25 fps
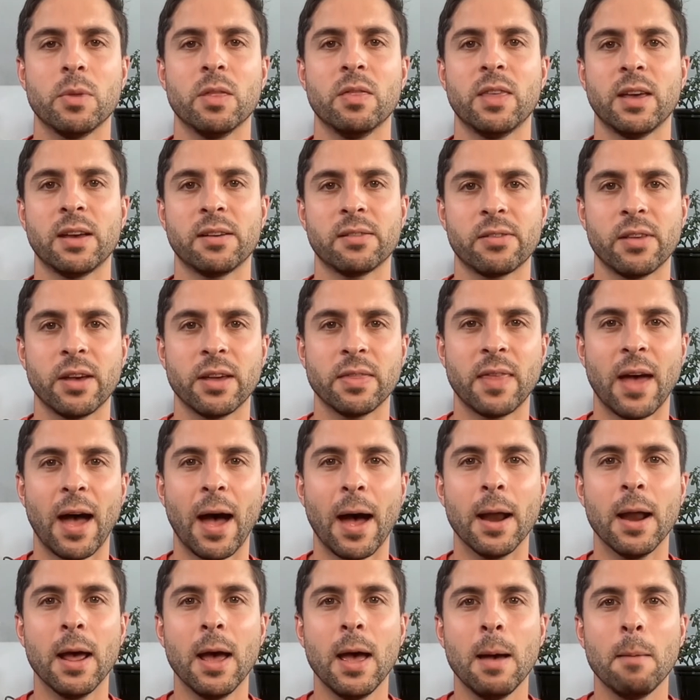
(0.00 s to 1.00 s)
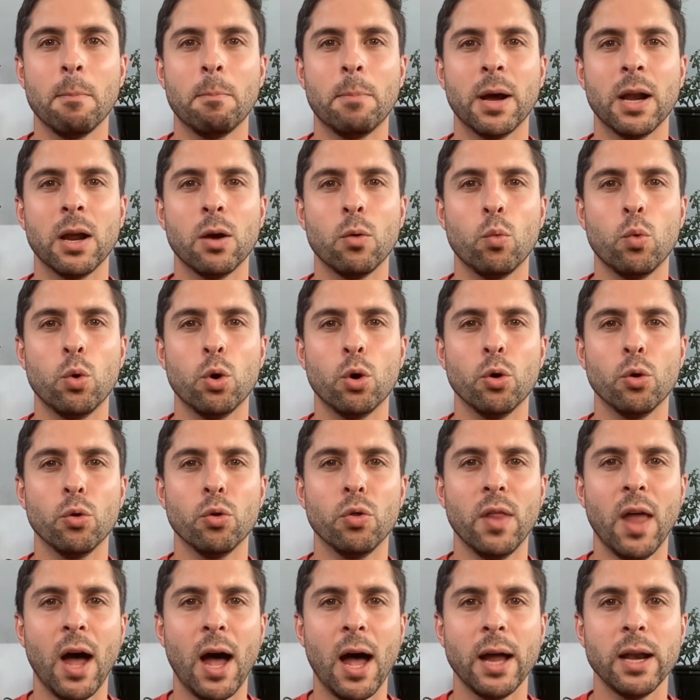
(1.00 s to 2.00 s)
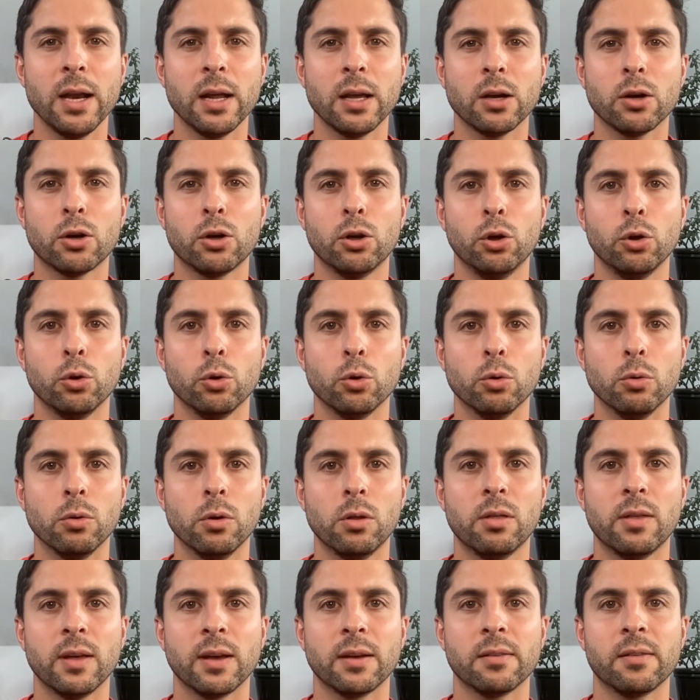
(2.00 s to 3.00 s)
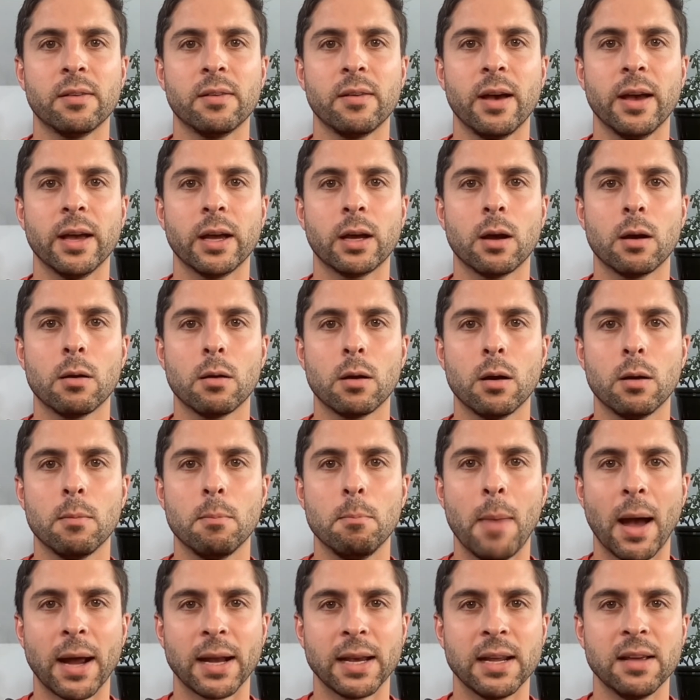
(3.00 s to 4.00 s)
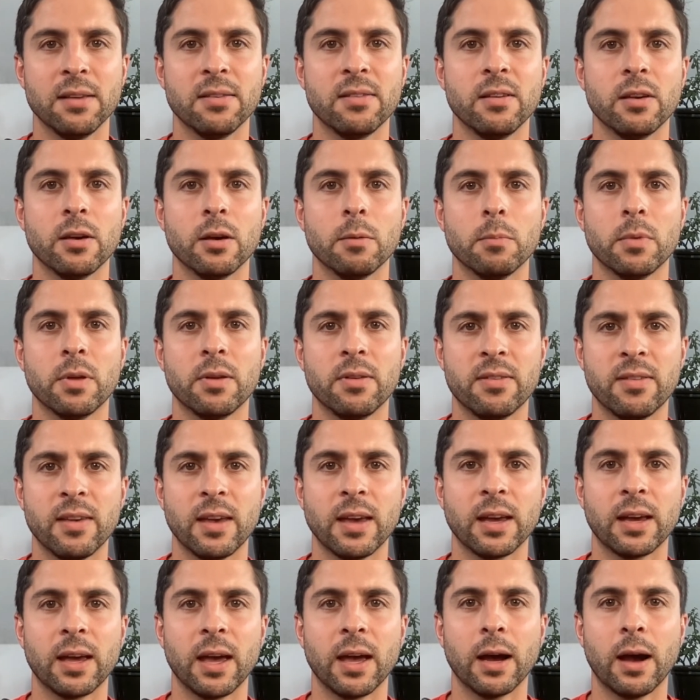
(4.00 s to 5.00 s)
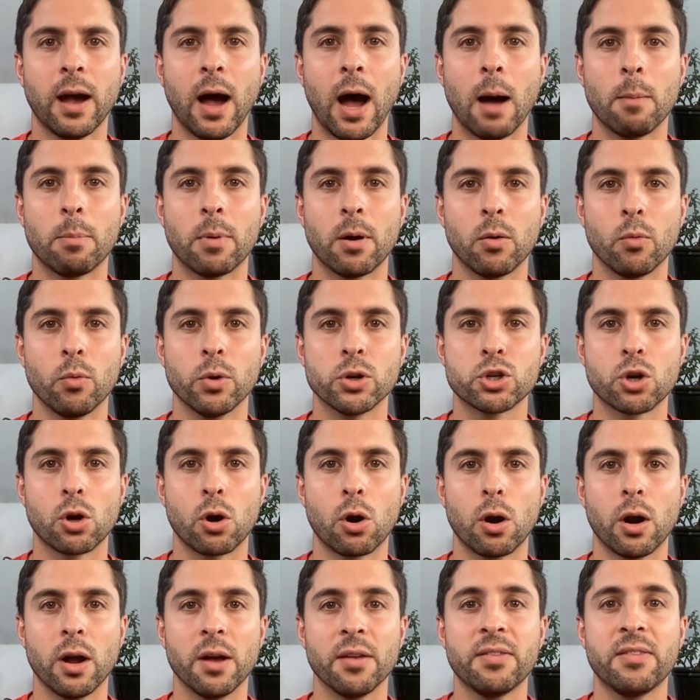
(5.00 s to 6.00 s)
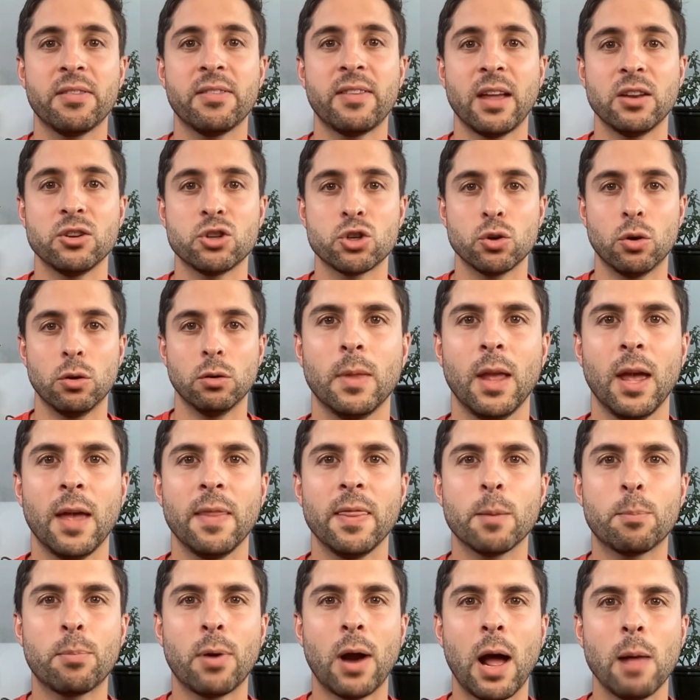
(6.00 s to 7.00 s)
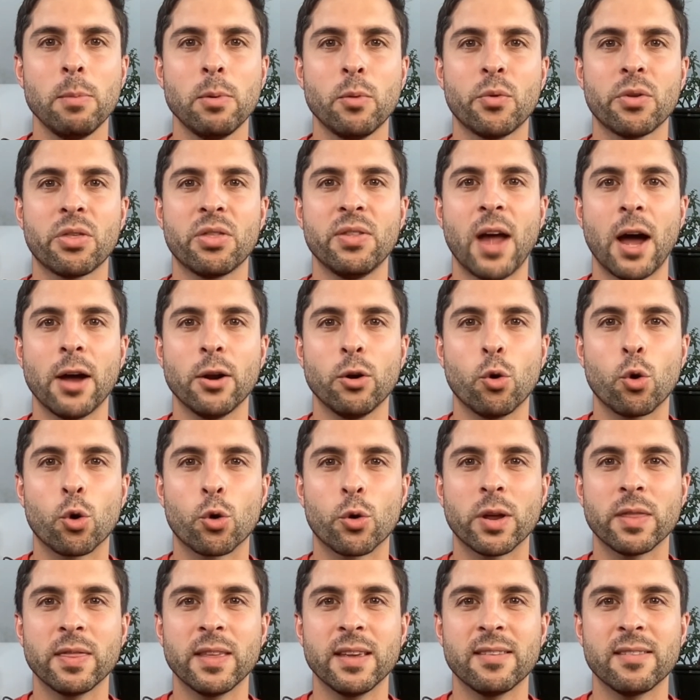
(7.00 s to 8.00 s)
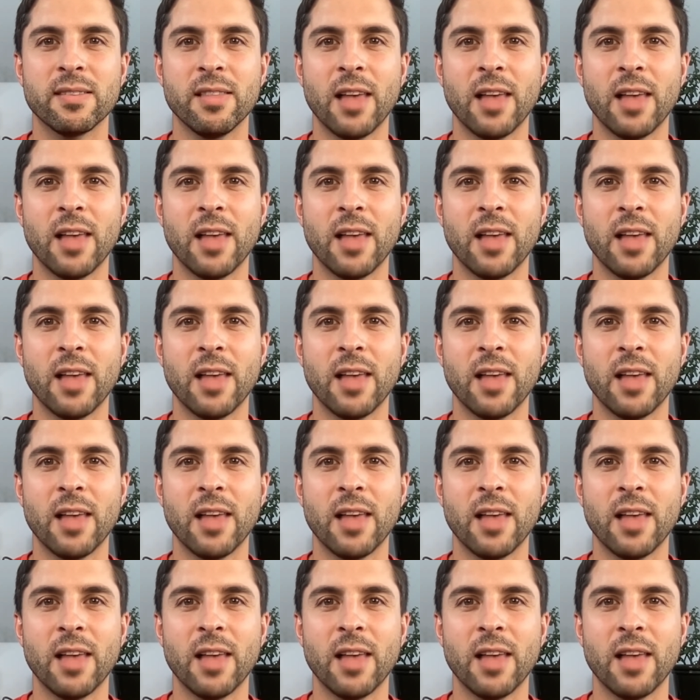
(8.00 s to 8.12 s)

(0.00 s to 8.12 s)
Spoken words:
and things like that. But it will not include things like magnesium, zinc, and copper, which are essential. And the problem with not ordering these